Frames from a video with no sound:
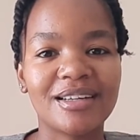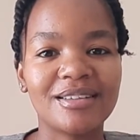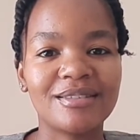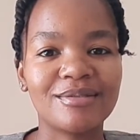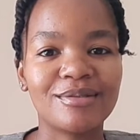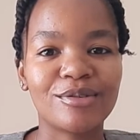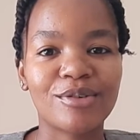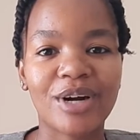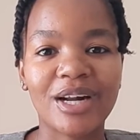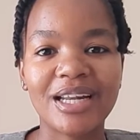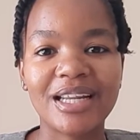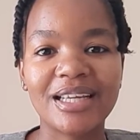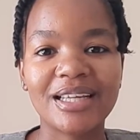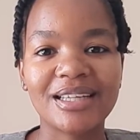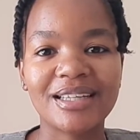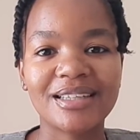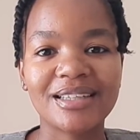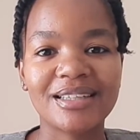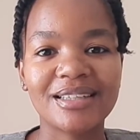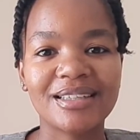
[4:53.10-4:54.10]

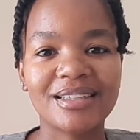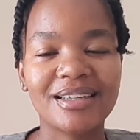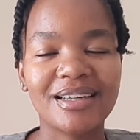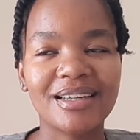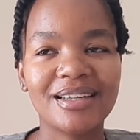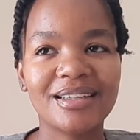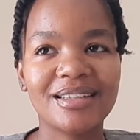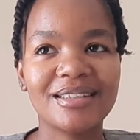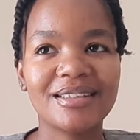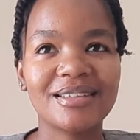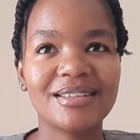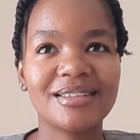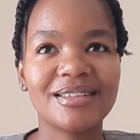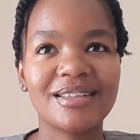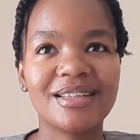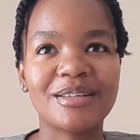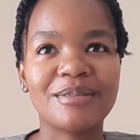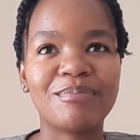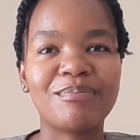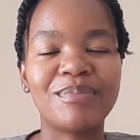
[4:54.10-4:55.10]
running
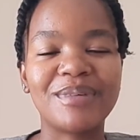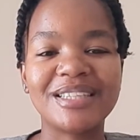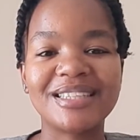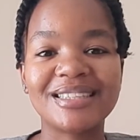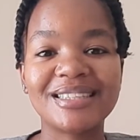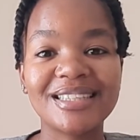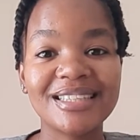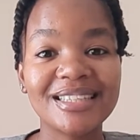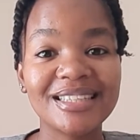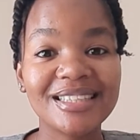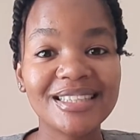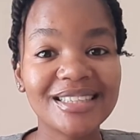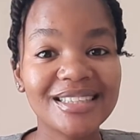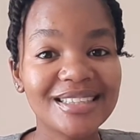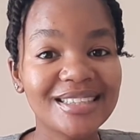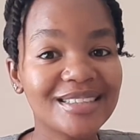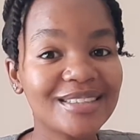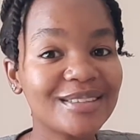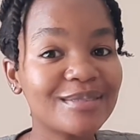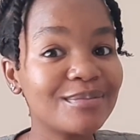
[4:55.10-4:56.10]
a
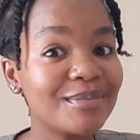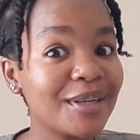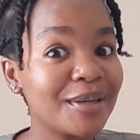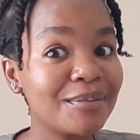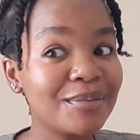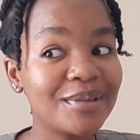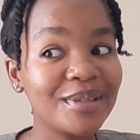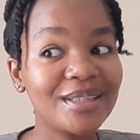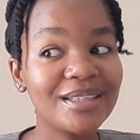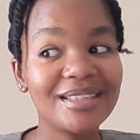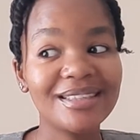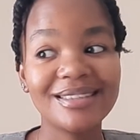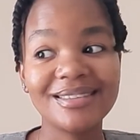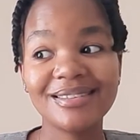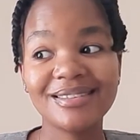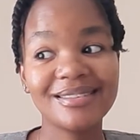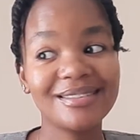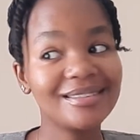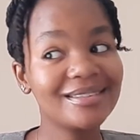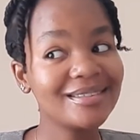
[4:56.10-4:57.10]
business,
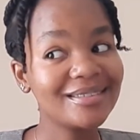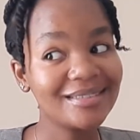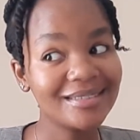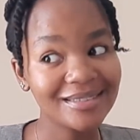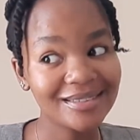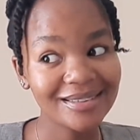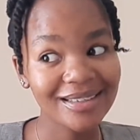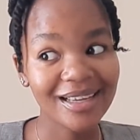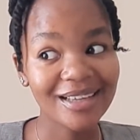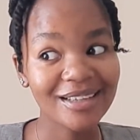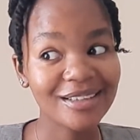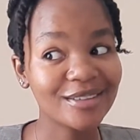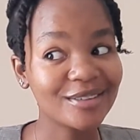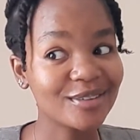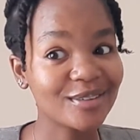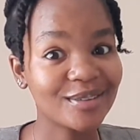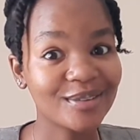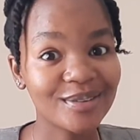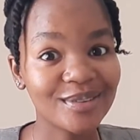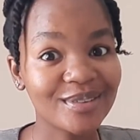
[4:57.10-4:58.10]
maybe, I don't
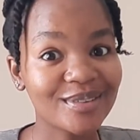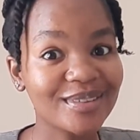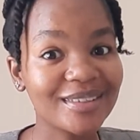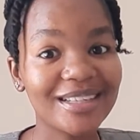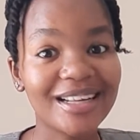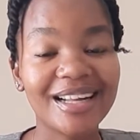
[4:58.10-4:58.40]
know.